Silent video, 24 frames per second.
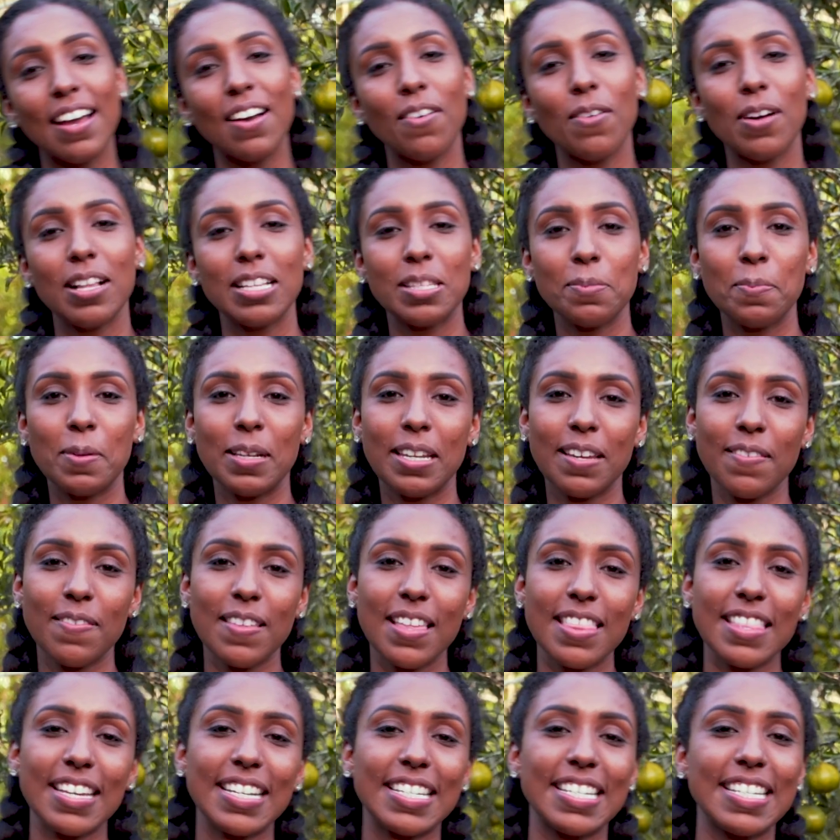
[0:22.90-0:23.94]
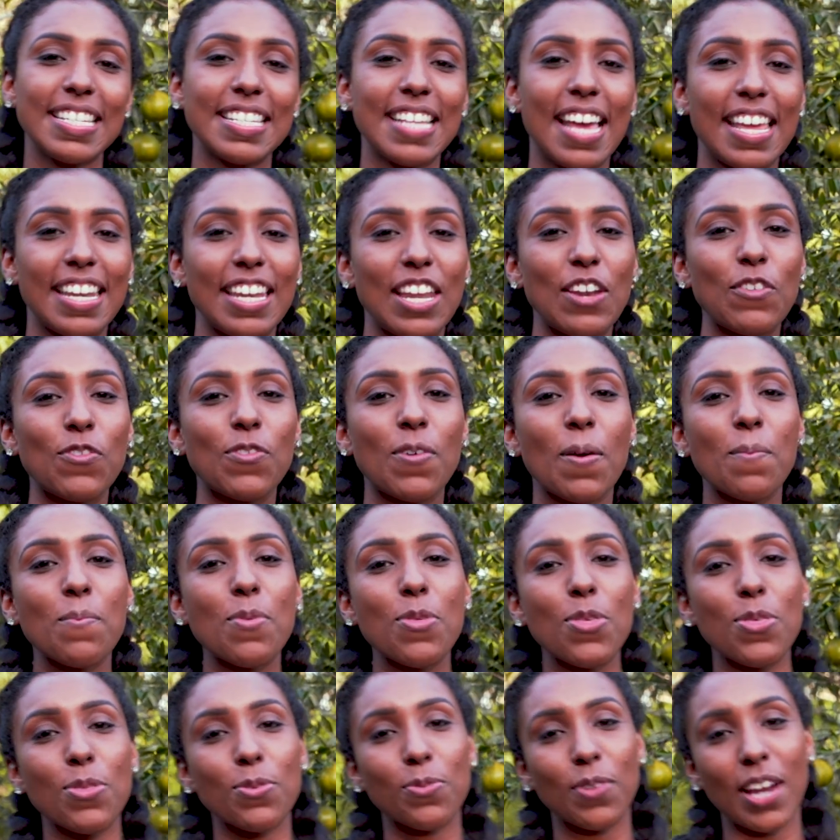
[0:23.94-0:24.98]
Well, it's believed that they descended from
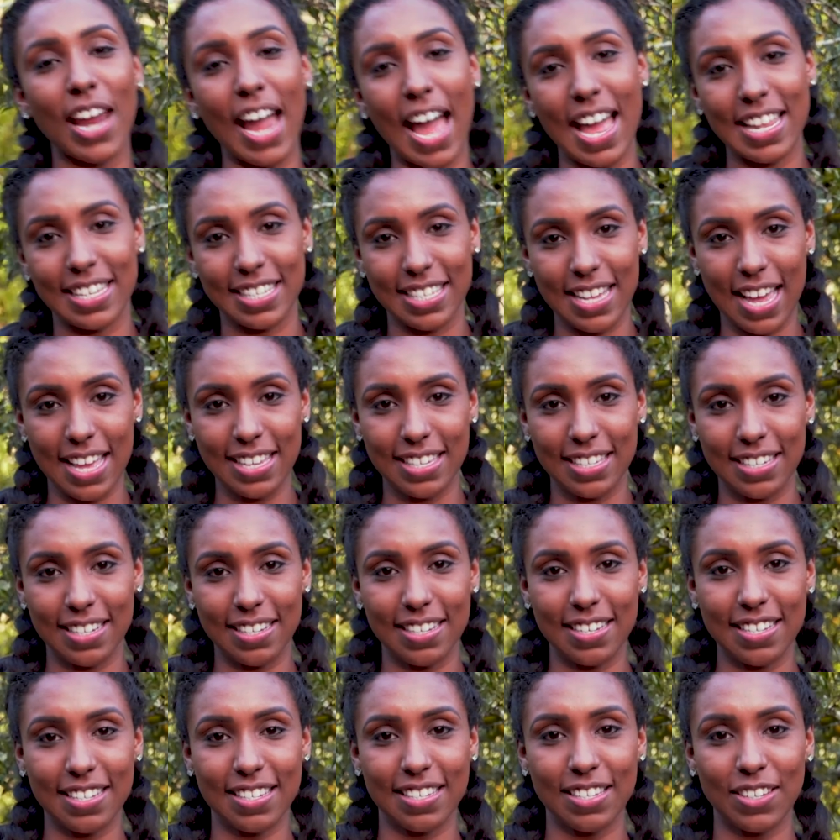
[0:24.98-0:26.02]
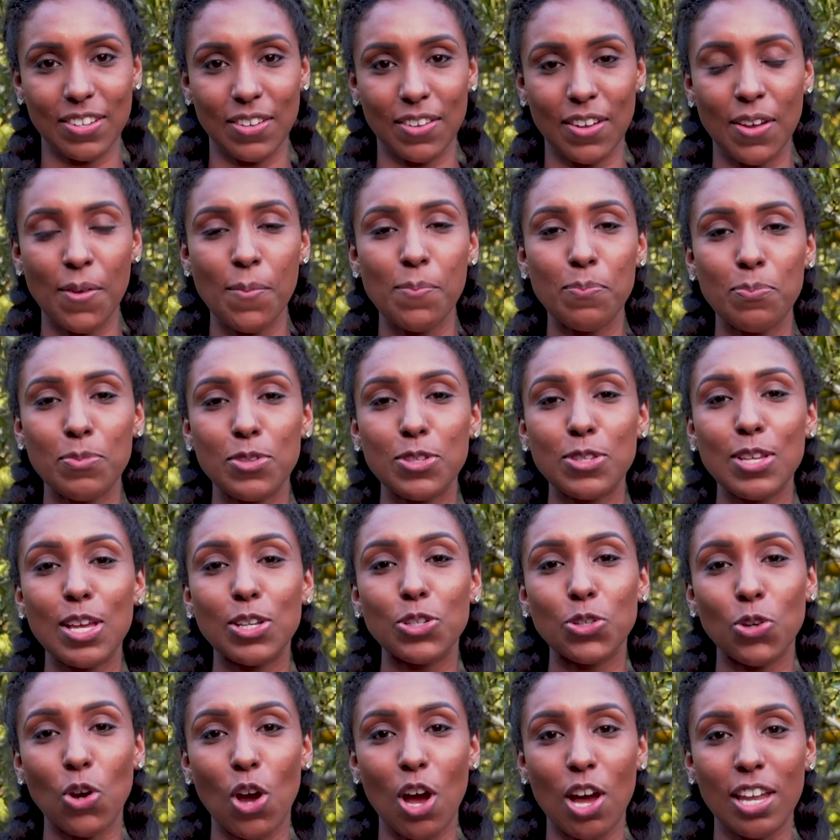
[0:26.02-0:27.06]
3 ancestors:
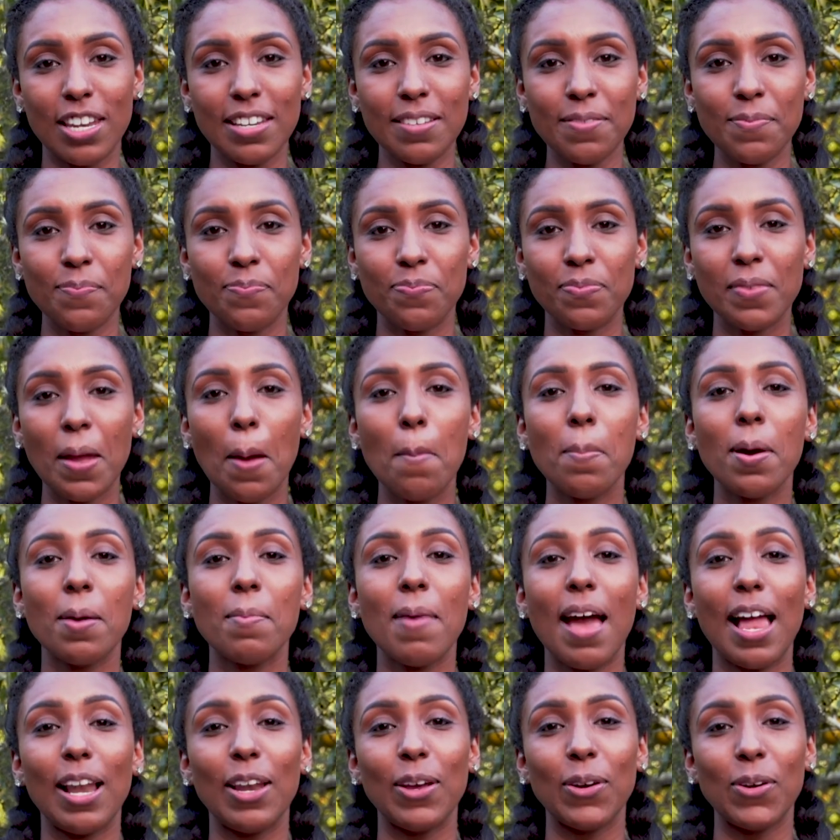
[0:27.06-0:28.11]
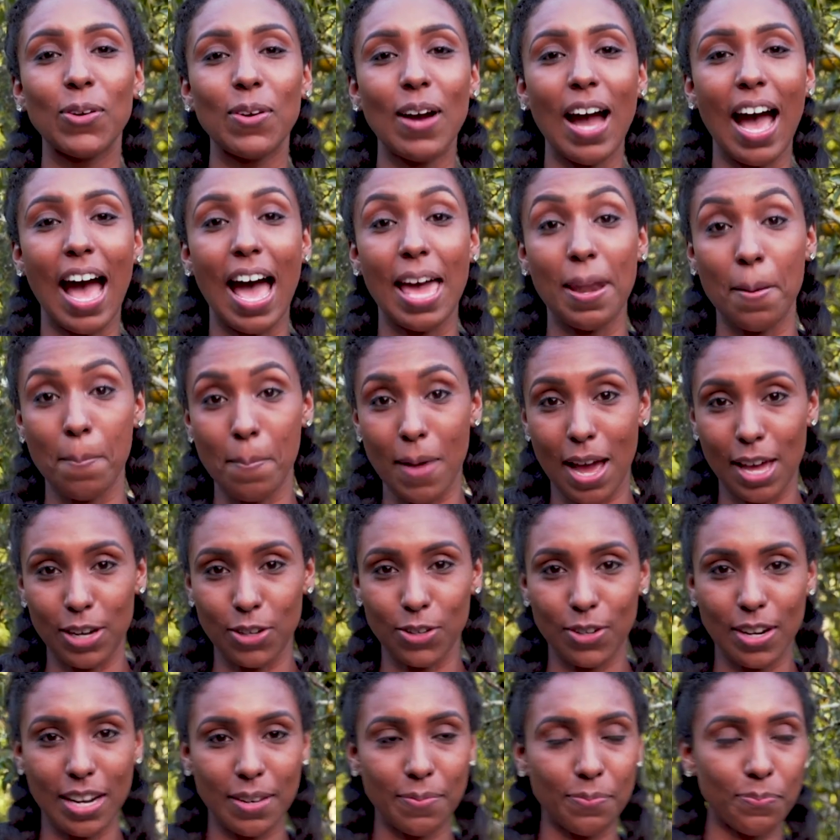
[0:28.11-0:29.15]
citron, pomelo, and
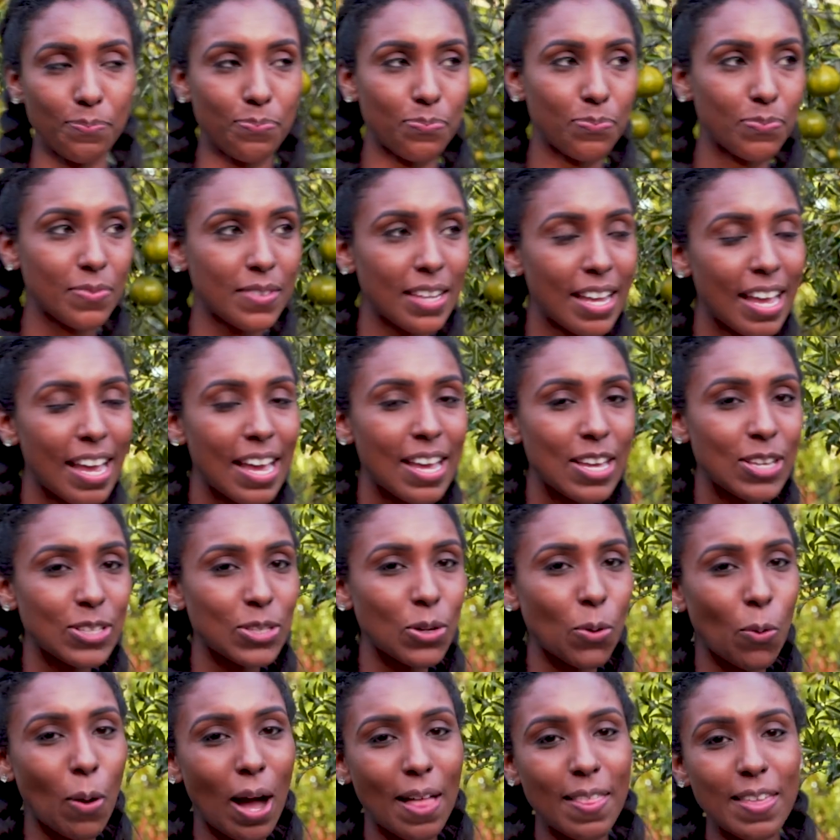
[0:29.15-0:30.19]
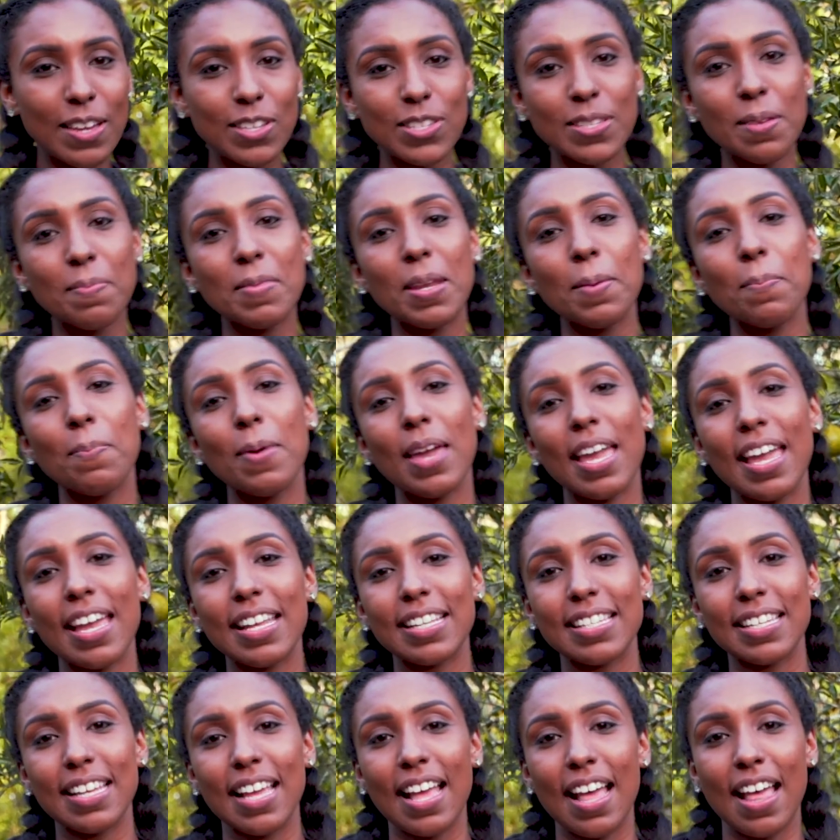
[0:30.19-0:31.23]
mandarin. So while there's some
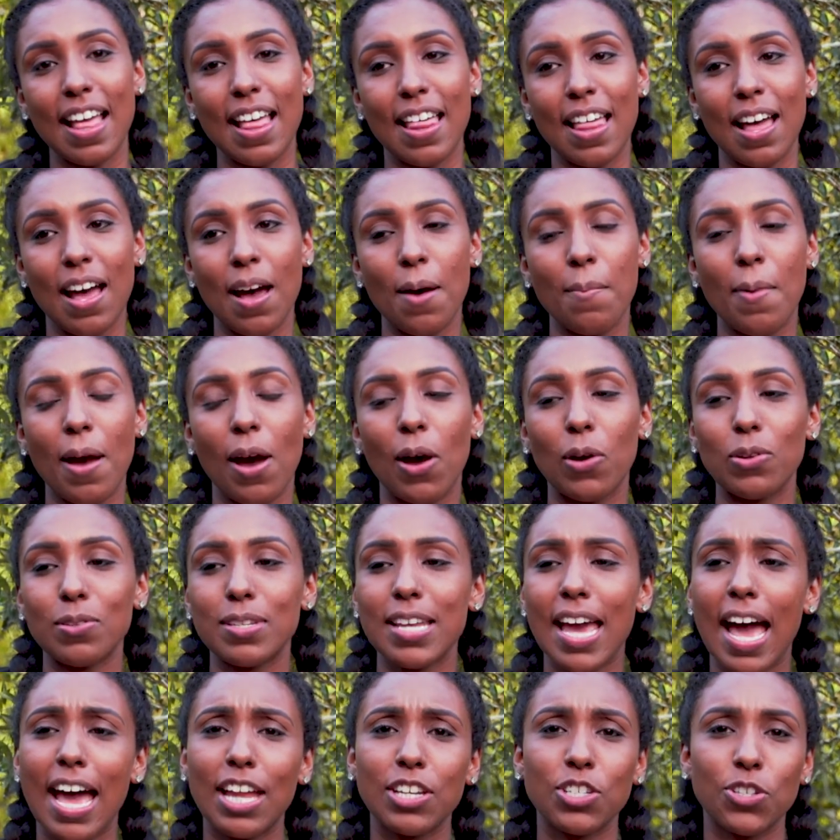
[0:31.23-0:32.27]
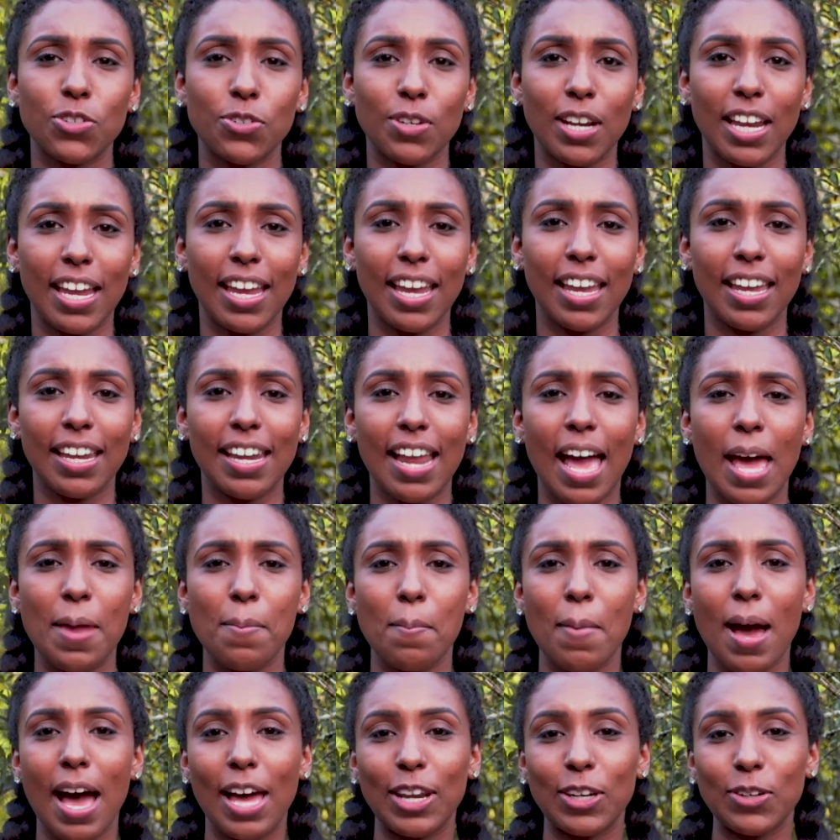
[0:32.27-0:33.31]
debate about tangerine
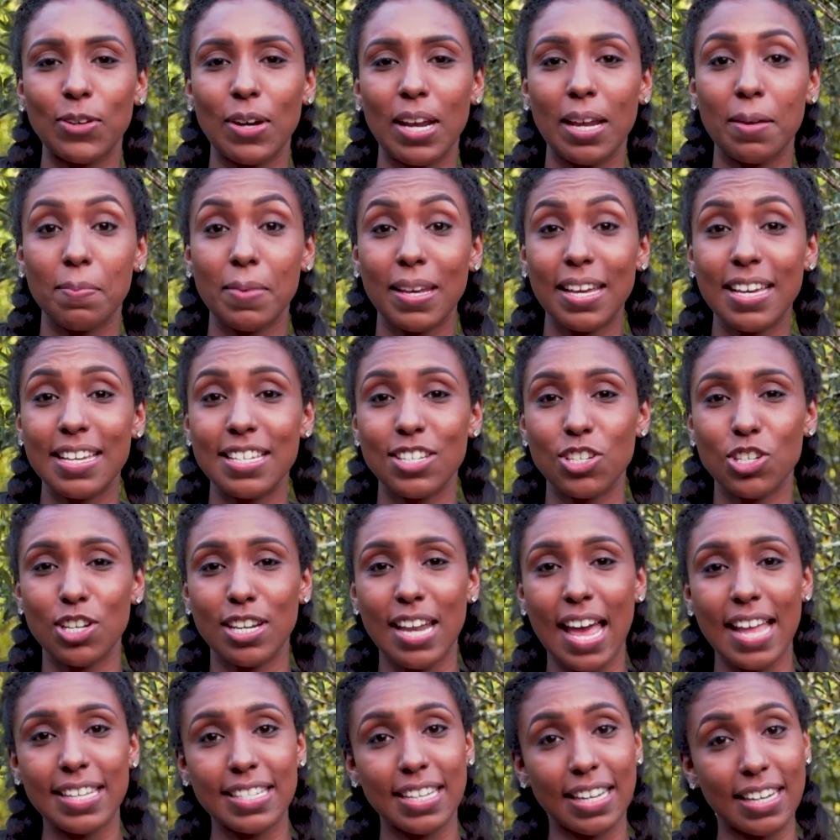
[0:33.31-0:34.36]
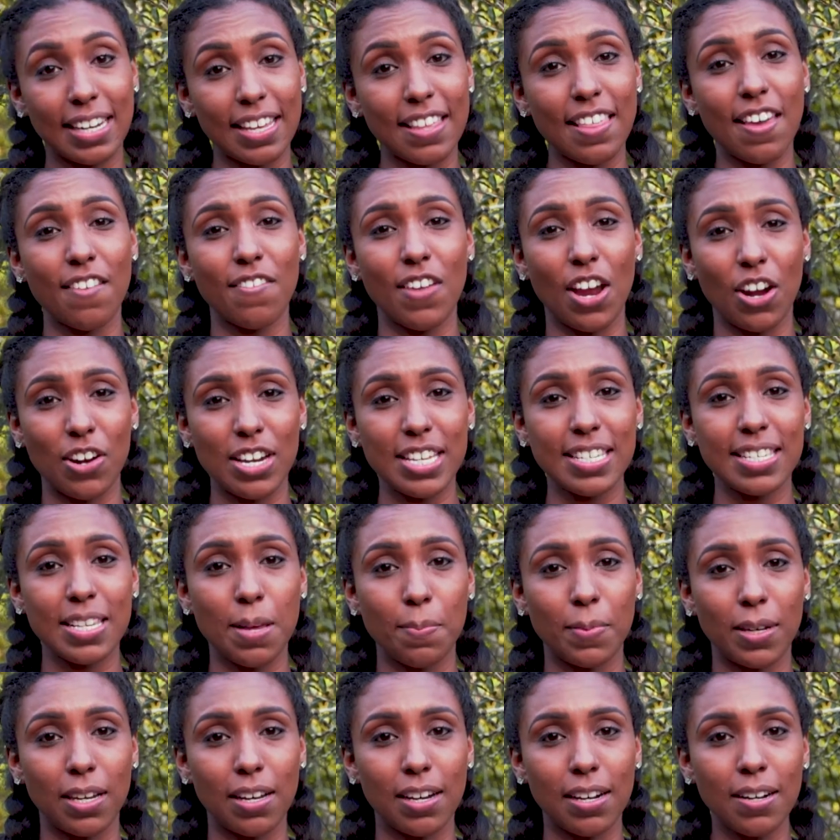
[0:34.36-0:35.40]
and mandarin because genetically they're very
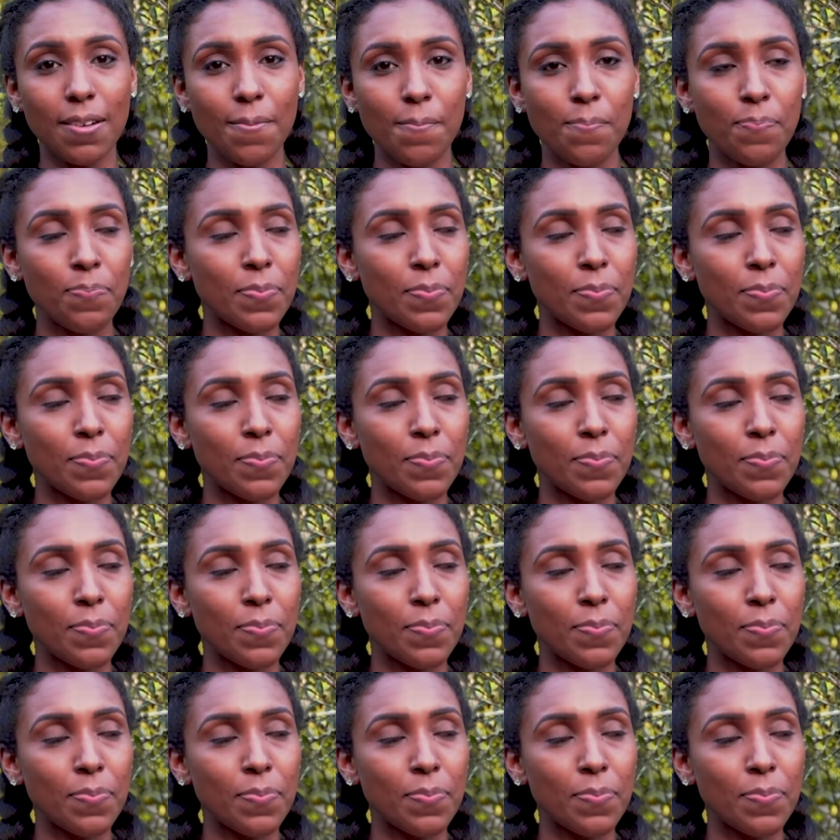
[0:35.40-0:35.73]
similar,